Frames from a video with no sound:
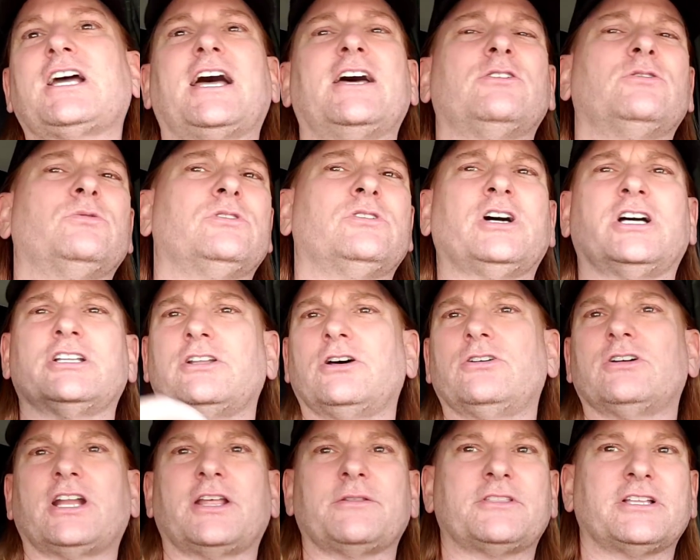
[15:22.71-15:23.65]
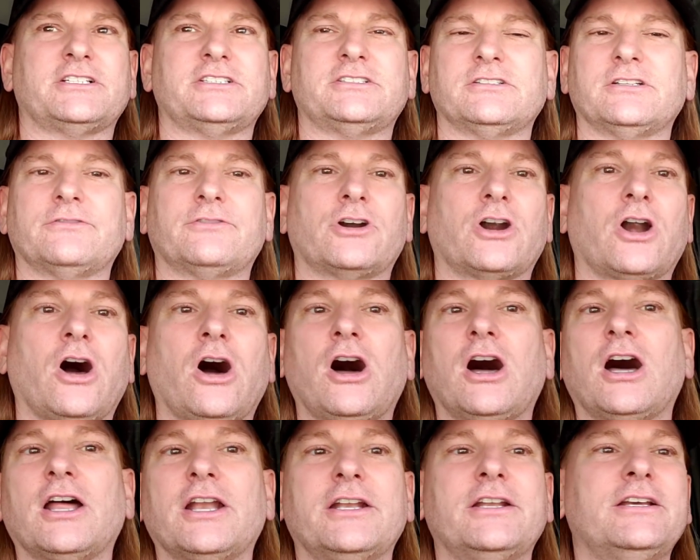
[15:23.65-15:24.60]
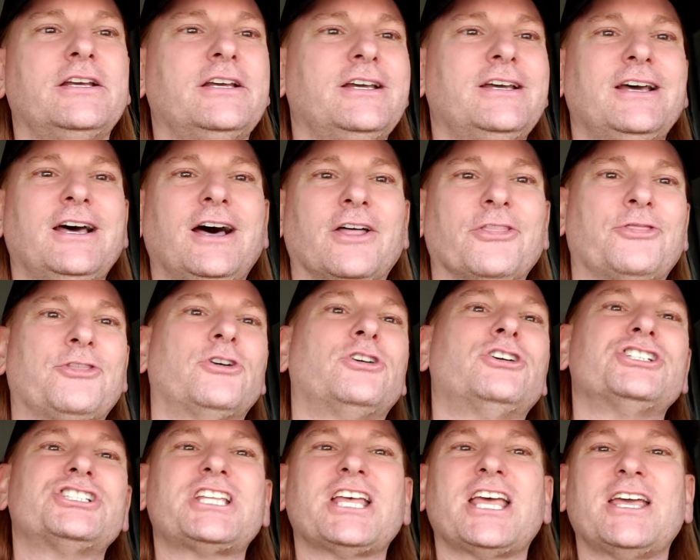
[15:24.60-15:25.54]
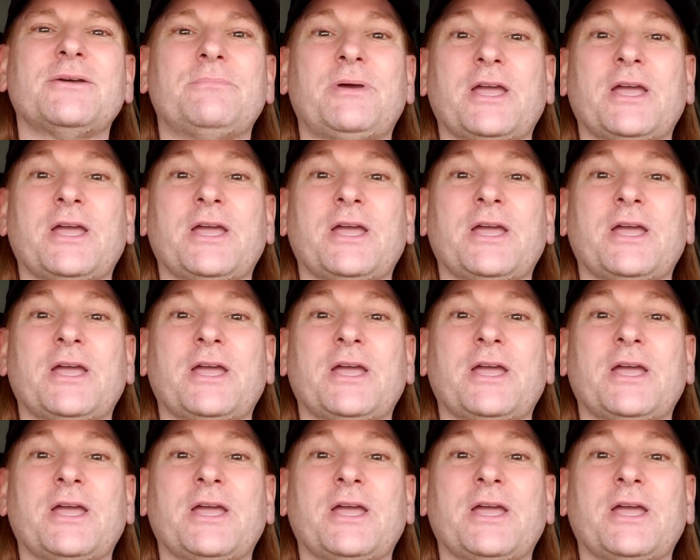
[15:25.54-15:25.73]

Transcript: I had a load, I think, deliver on a Thursday.